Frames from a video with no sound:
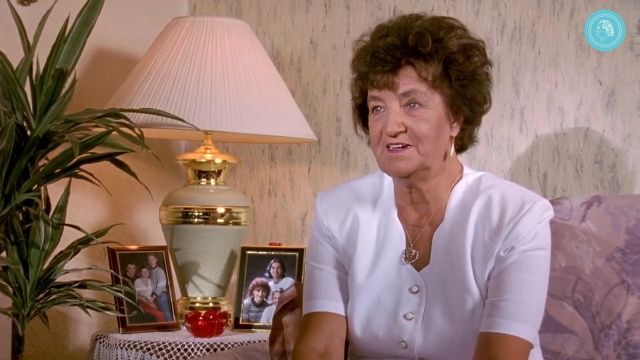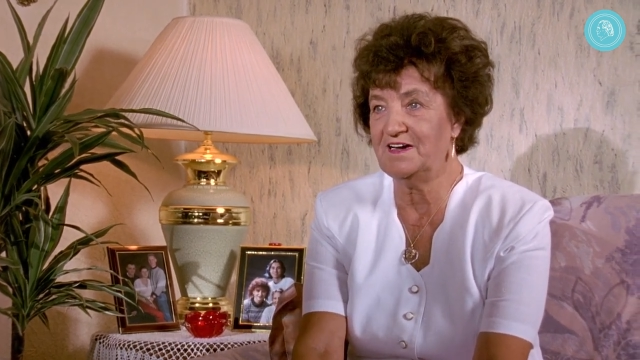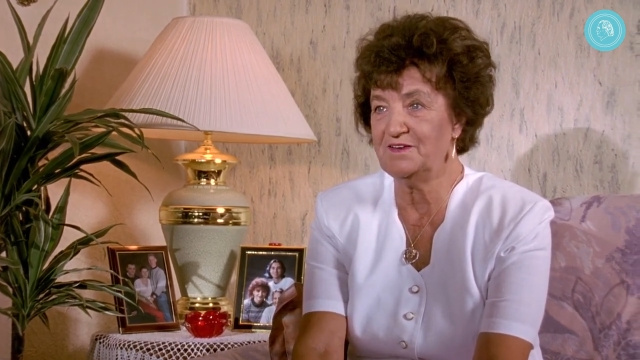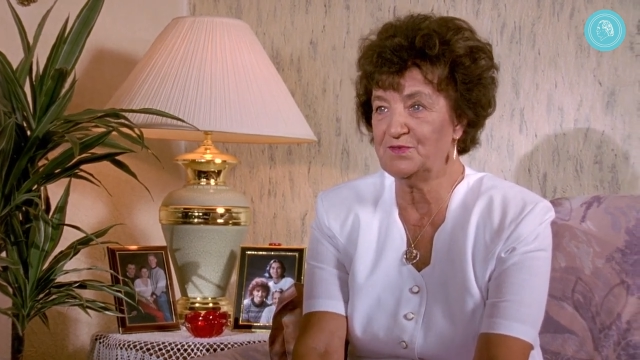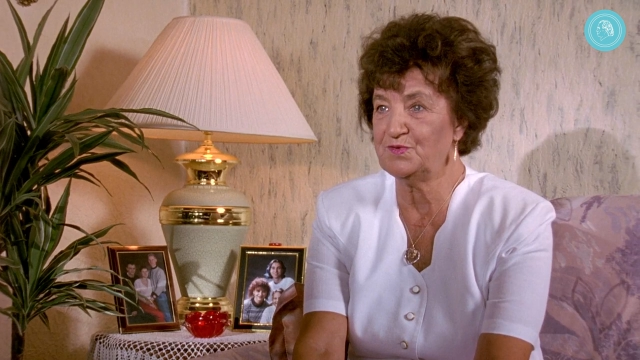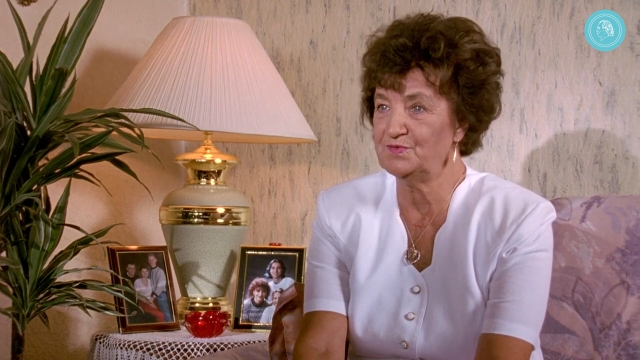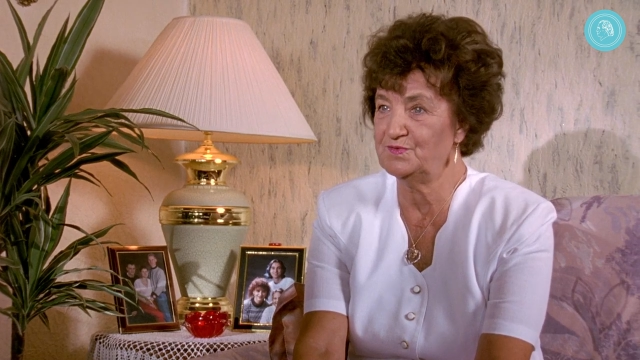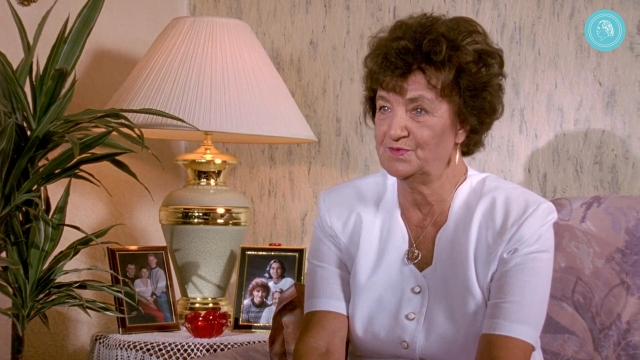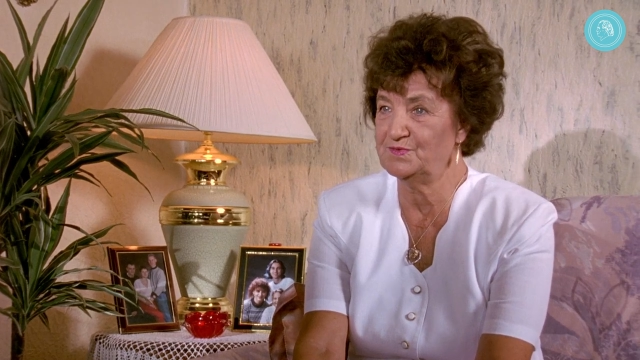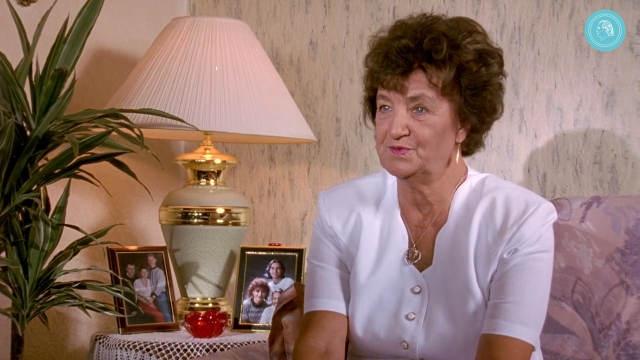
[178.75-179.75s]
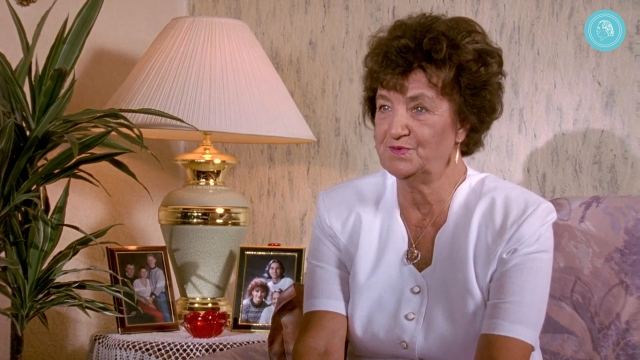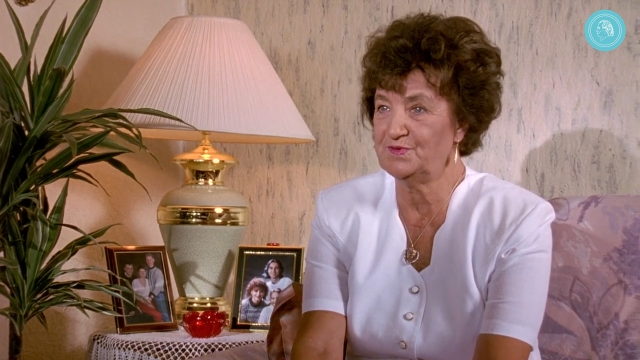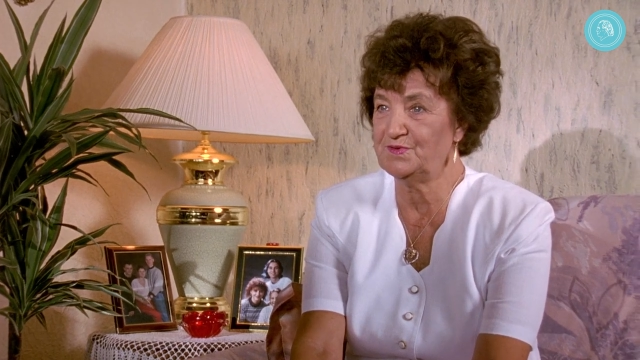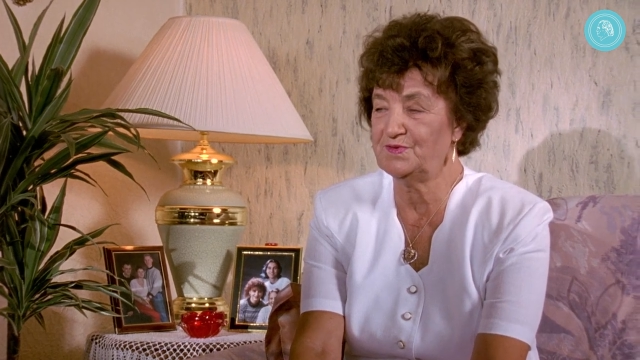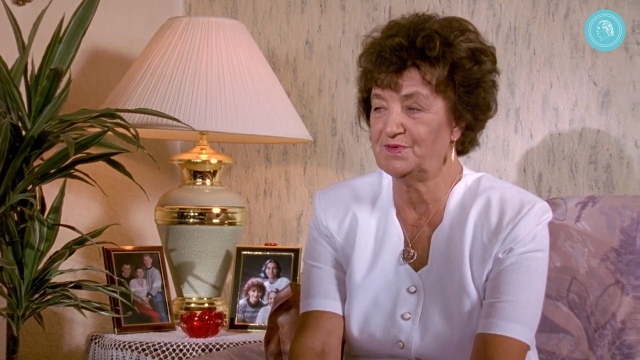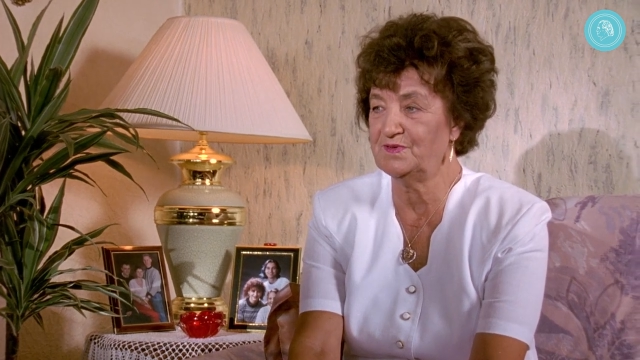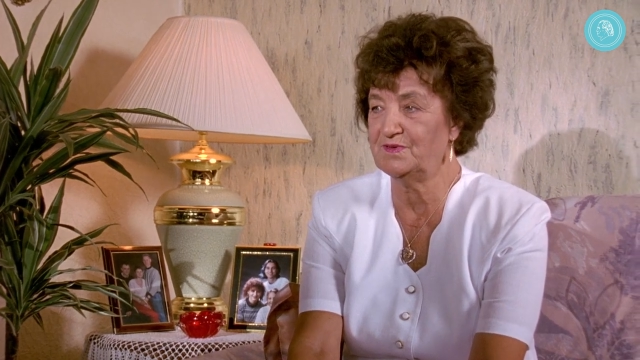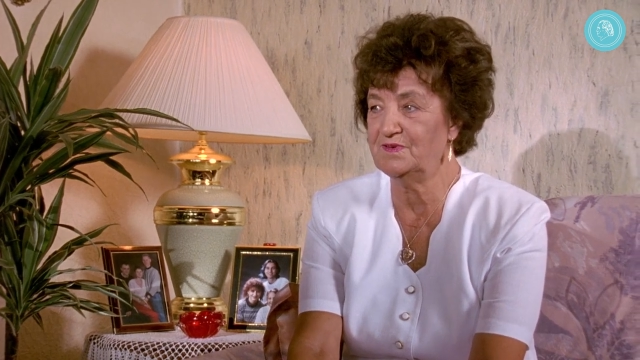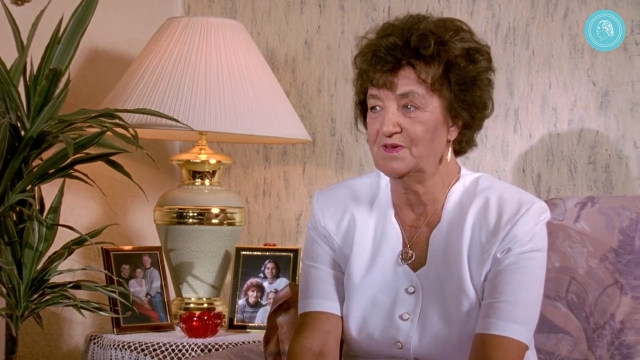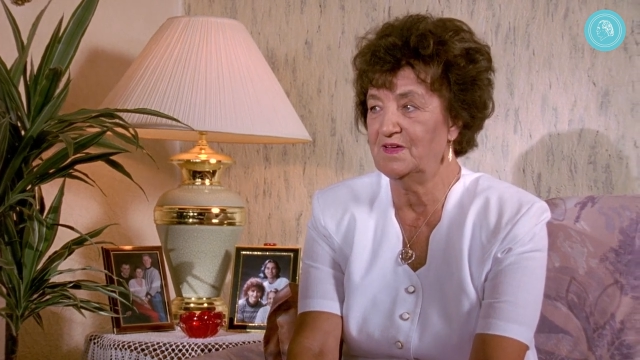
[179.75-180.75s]
and one day he started
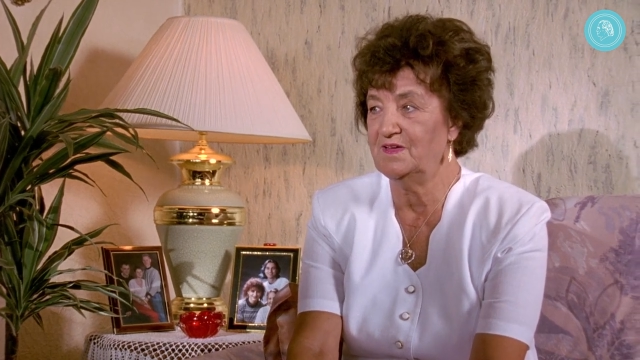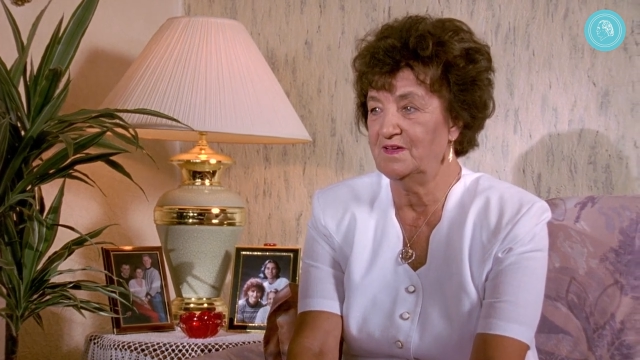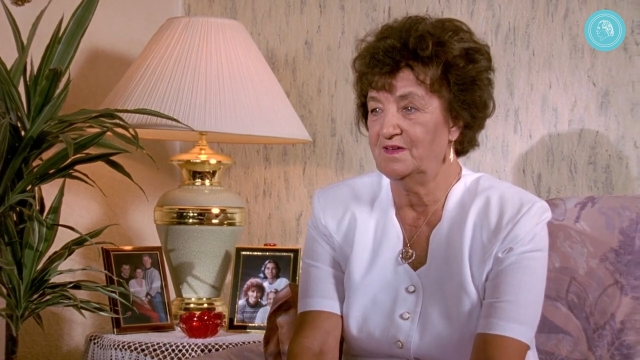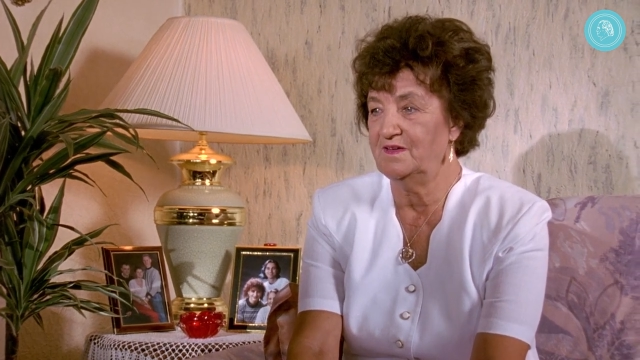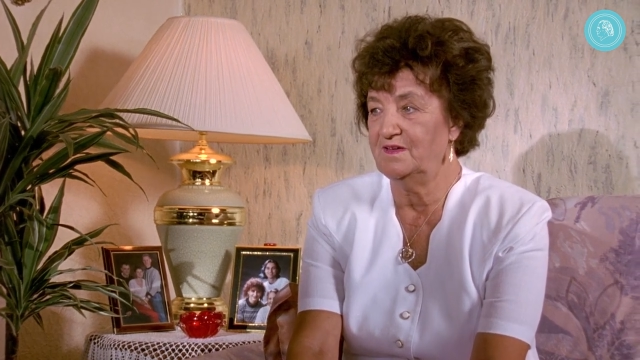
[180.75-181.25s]
collecting bread.